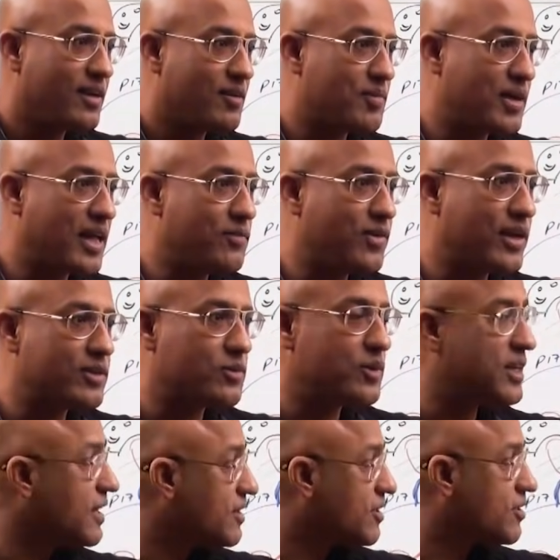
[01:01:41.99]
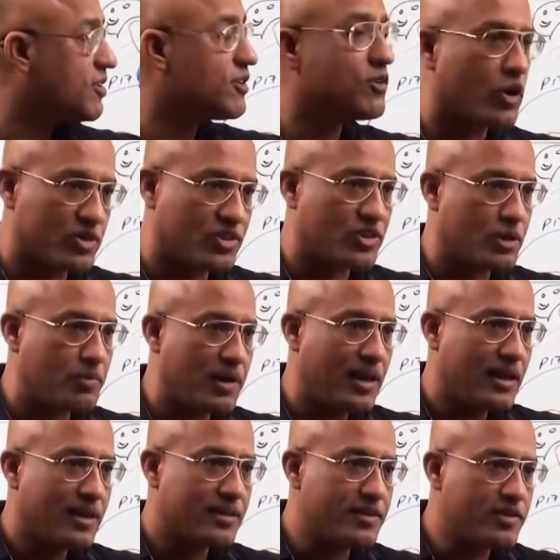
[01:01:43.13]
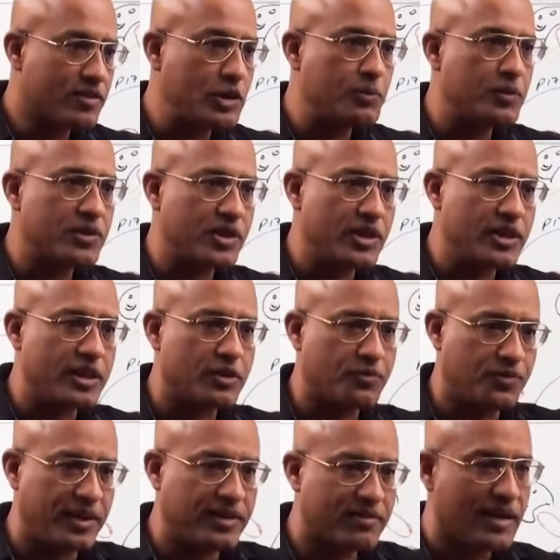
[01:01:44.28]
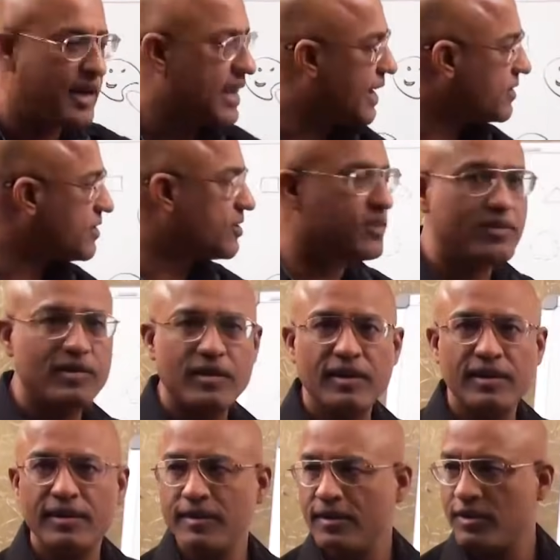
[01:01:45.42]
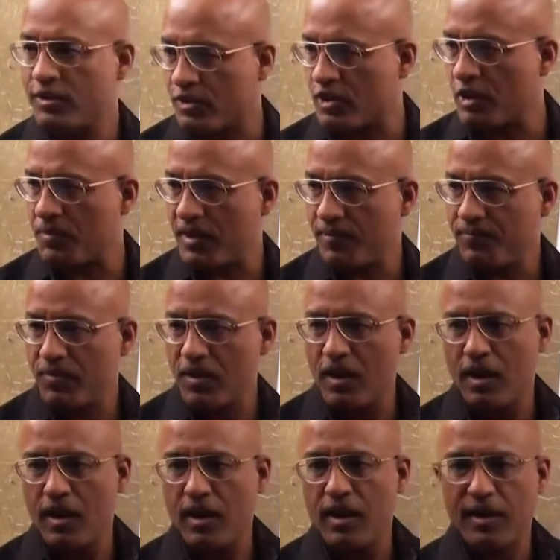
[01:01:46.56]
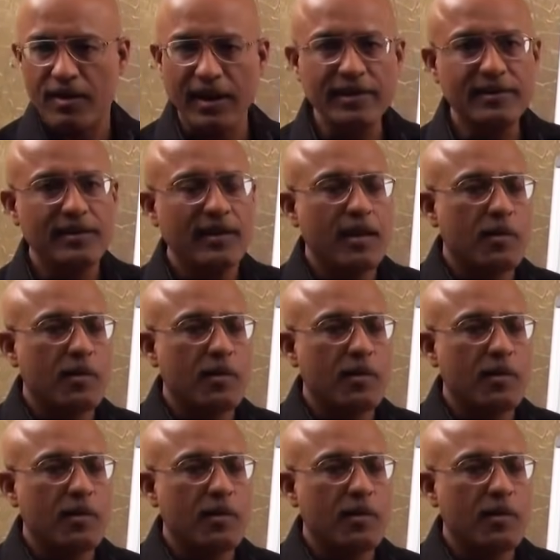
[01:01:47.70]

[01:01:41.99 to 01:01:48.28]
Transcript: But unfortunately, this is not stable. This keep on changing its phase and this is stable, right?